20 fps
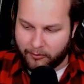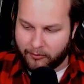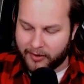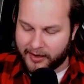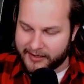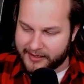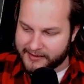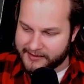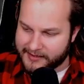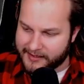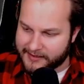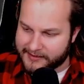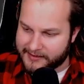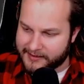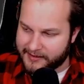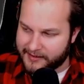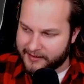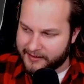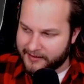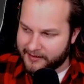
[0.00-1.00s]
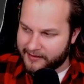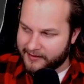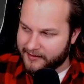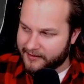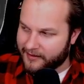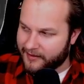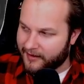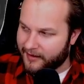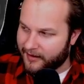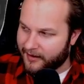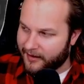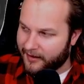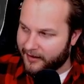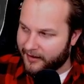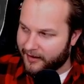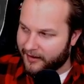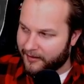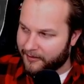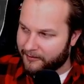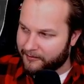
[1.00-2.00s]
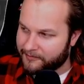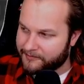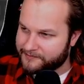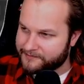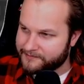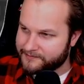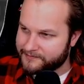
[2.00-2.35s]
what is it? Um,